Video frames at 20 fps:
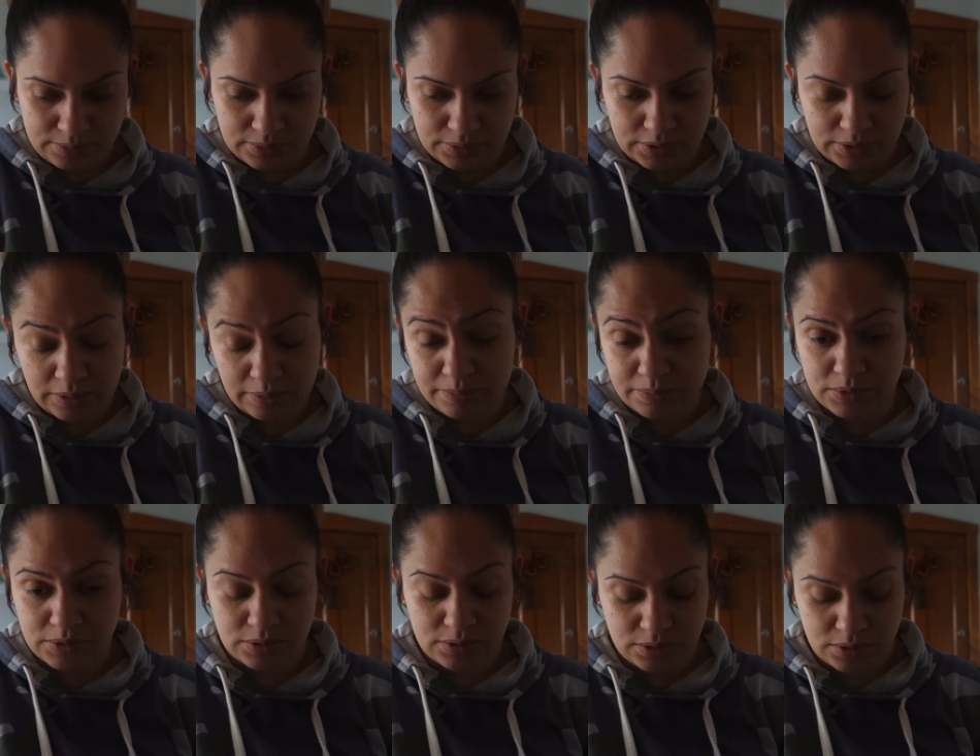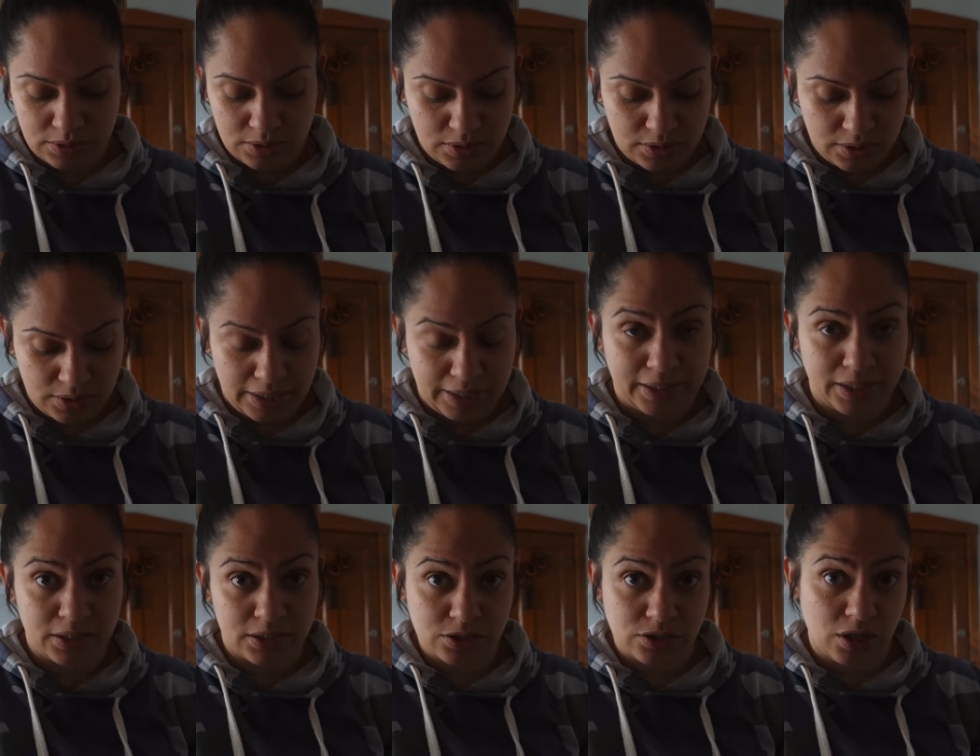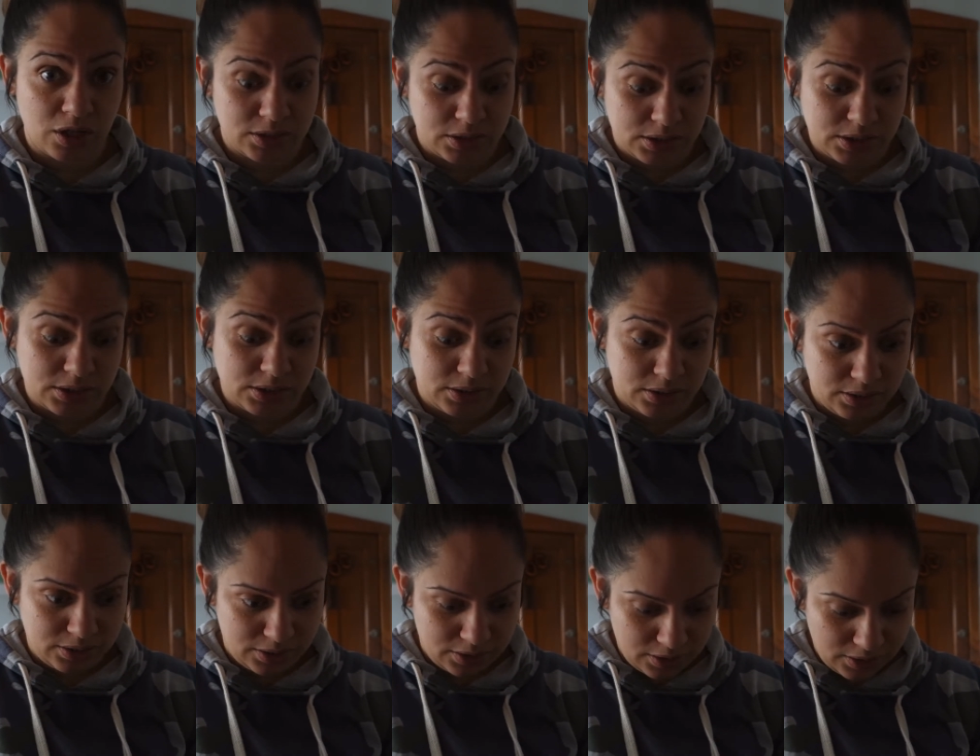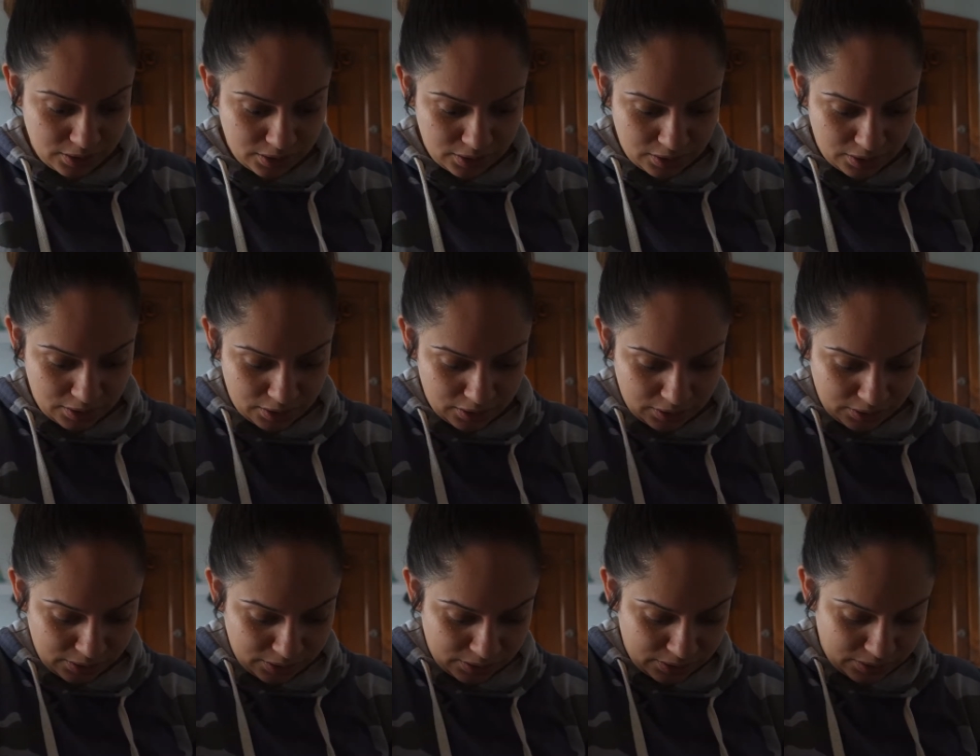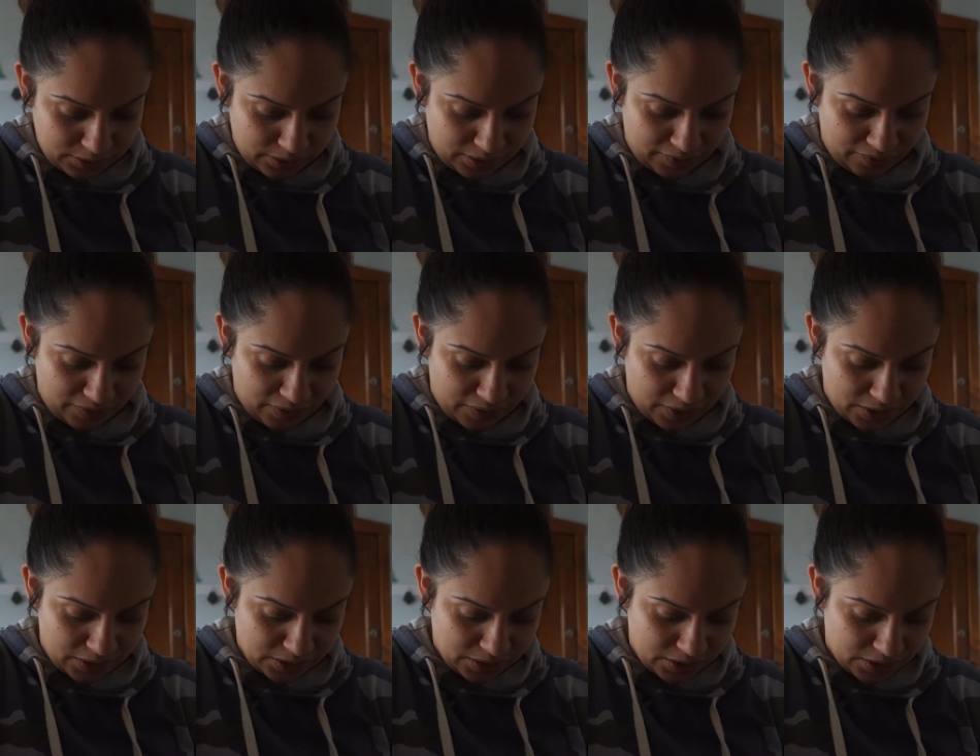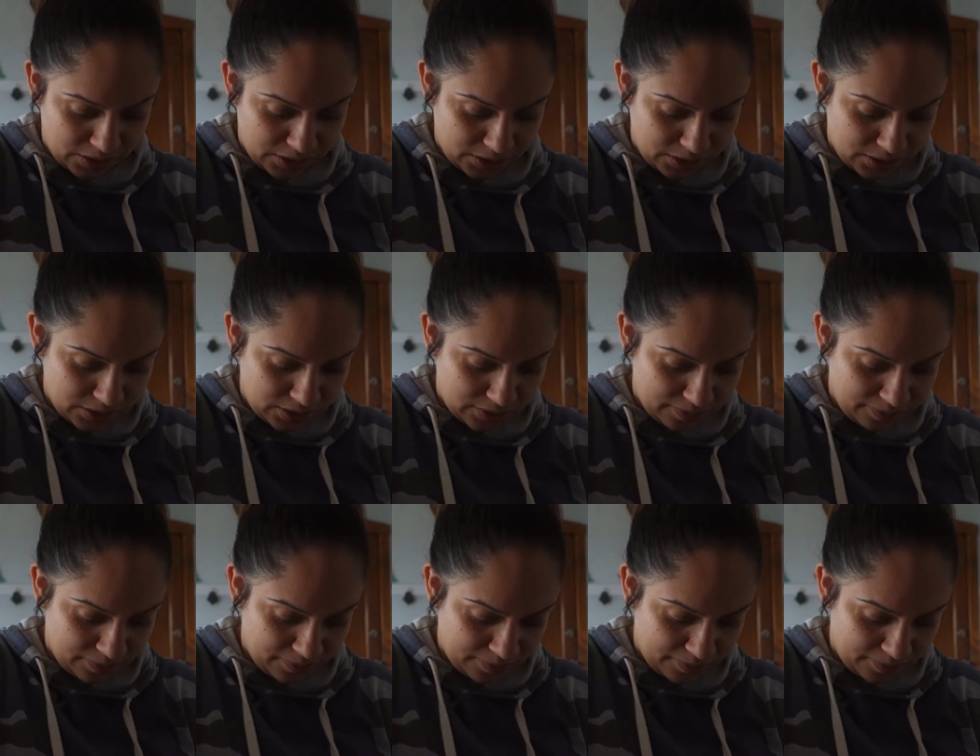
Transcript: I'm like exhausted. Like very exhausted.